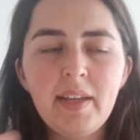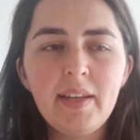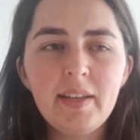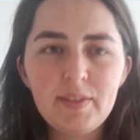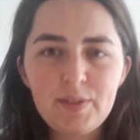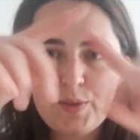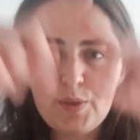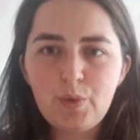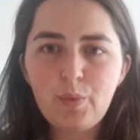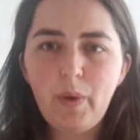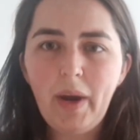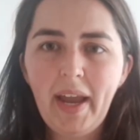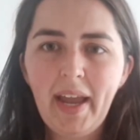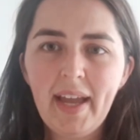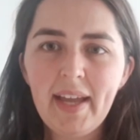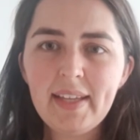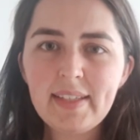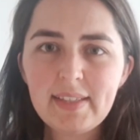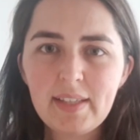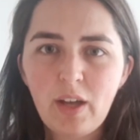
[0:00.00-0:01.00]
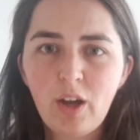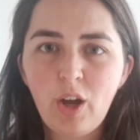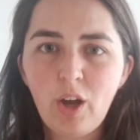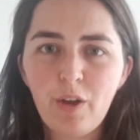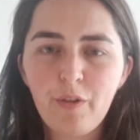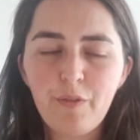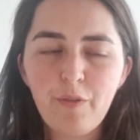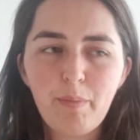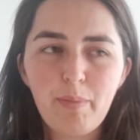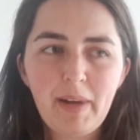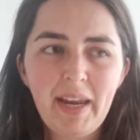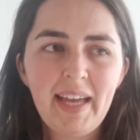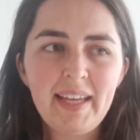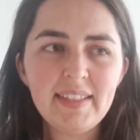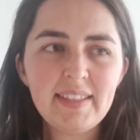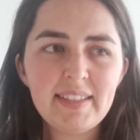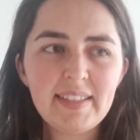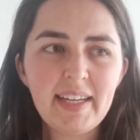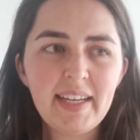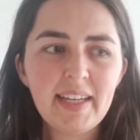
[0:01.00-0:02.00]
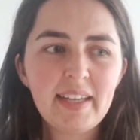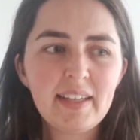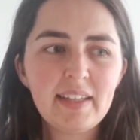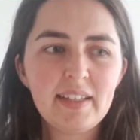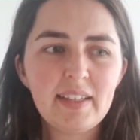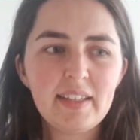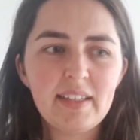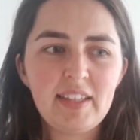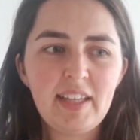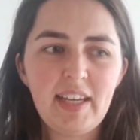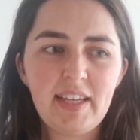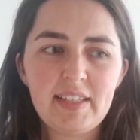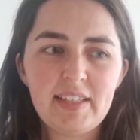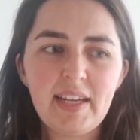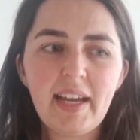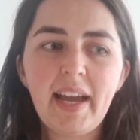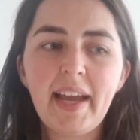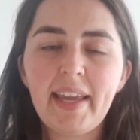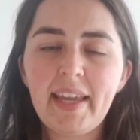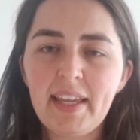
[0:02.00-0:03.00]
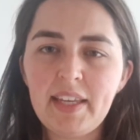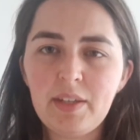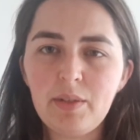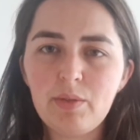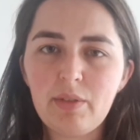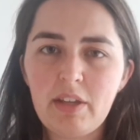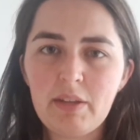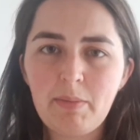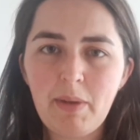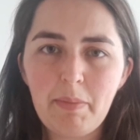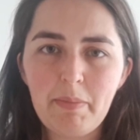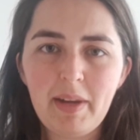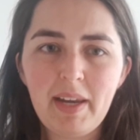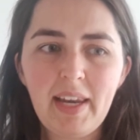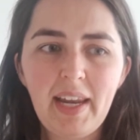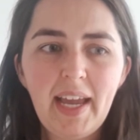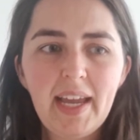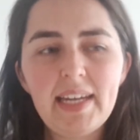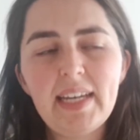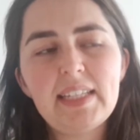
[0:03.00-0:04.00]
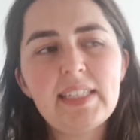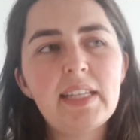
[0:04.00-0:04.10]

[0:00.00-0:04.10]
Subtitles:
squares of plastic that I can use as my bin liners.